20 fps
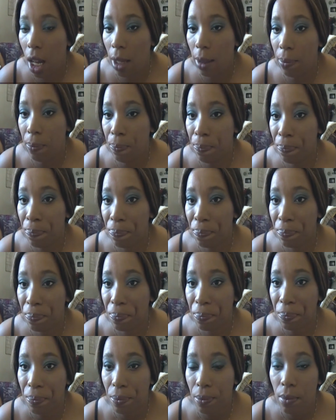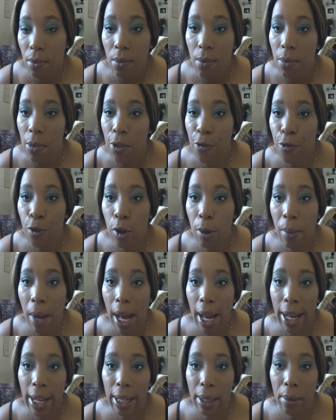um, for
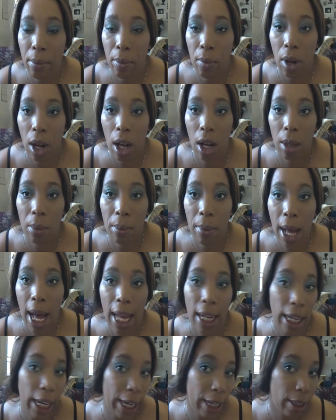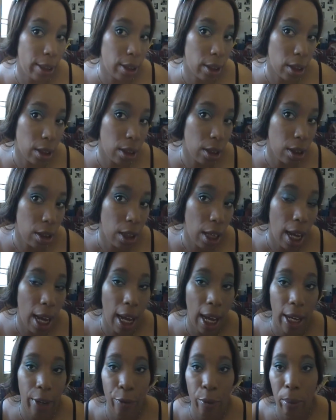my um, highlight,
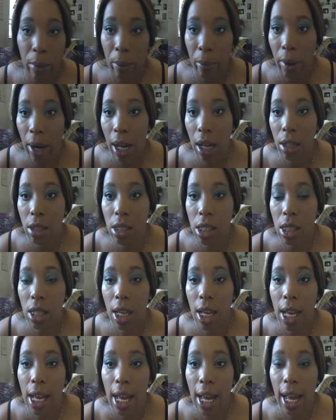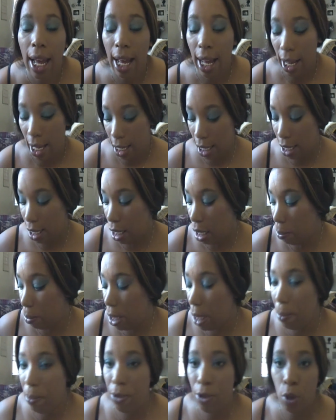highlight for my brows. And let
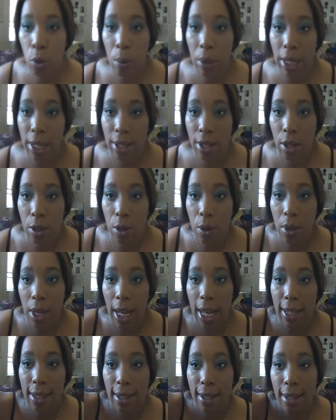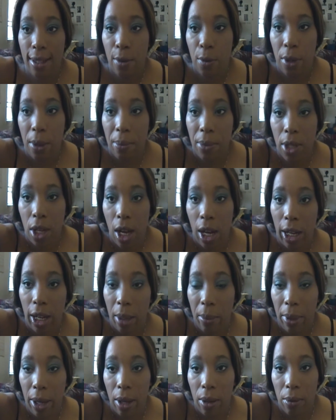me zoom in so you guys can see what I'm
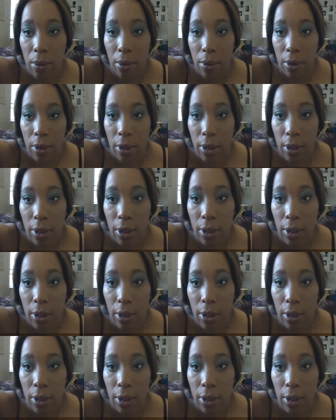talking about.